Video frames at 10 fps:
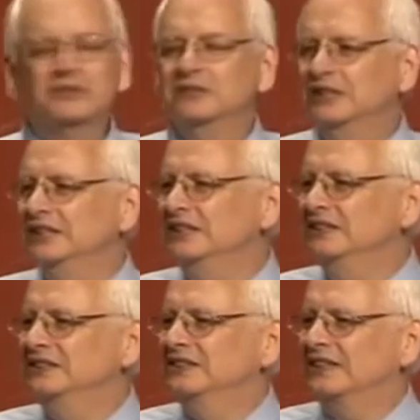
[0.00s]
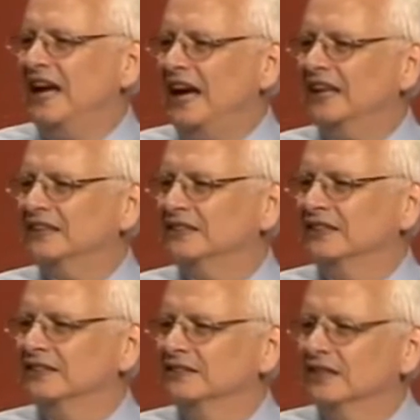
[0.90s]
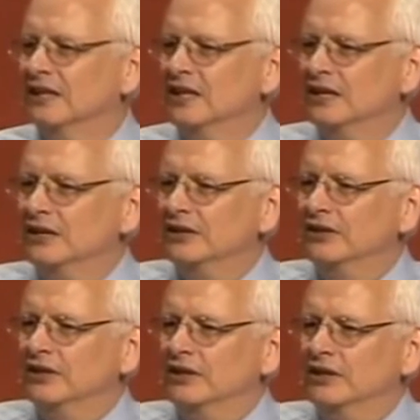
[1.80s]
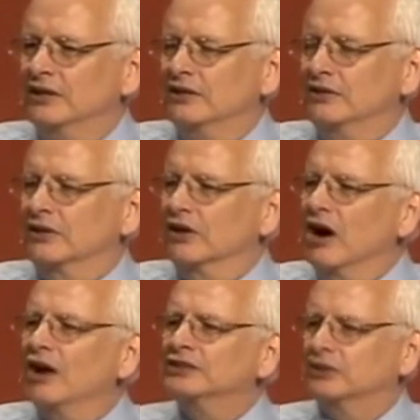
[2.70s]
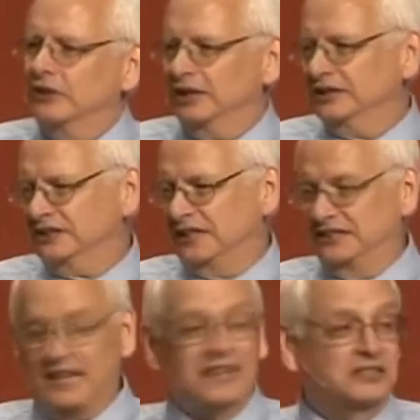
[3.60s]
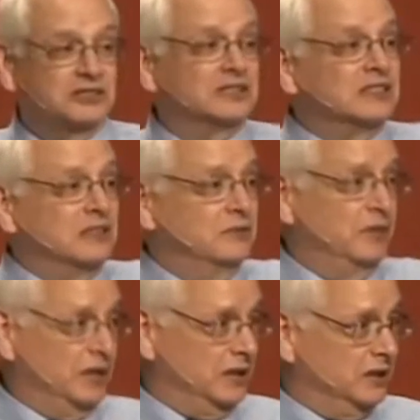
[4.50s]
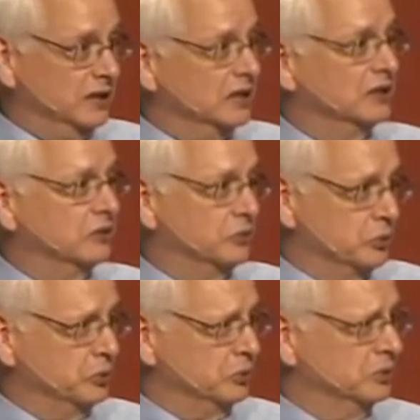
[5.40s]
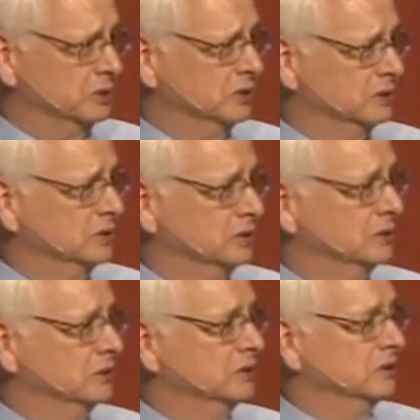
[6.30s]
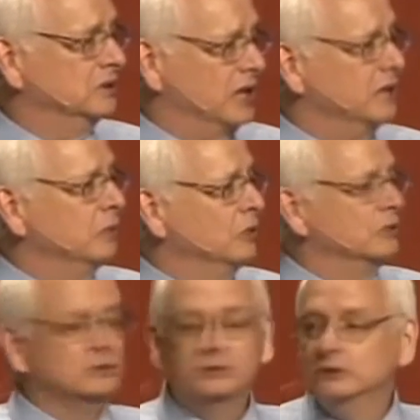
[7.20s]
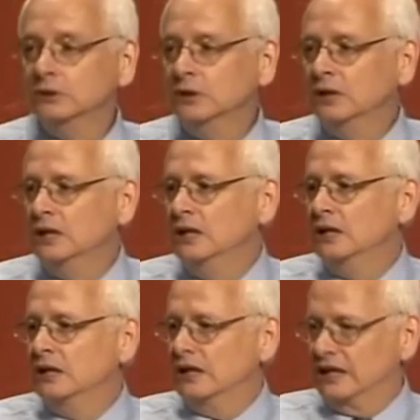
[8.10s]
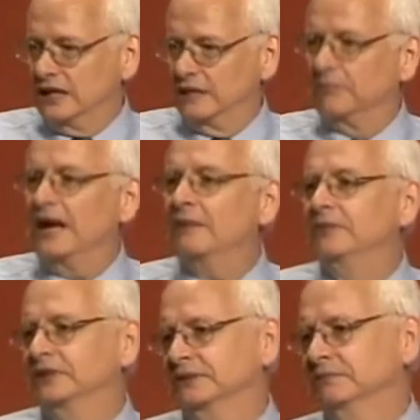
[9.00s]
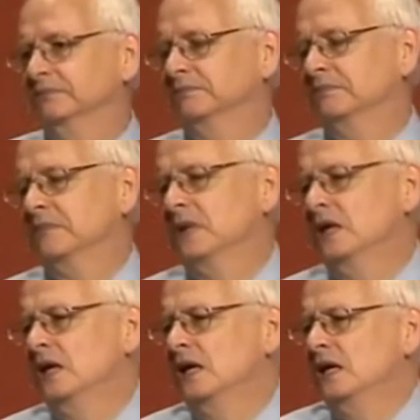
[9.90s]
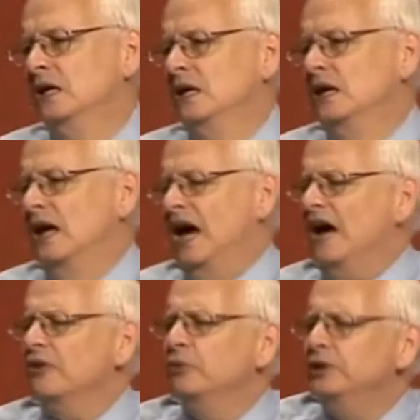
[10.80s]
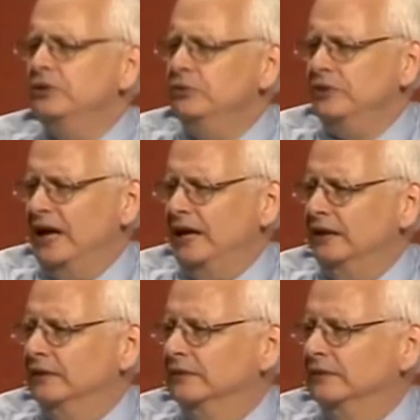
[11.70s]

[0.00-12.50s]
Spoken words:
needs access to God's grace as that is conveyed in and through table and baptism. How do we do that?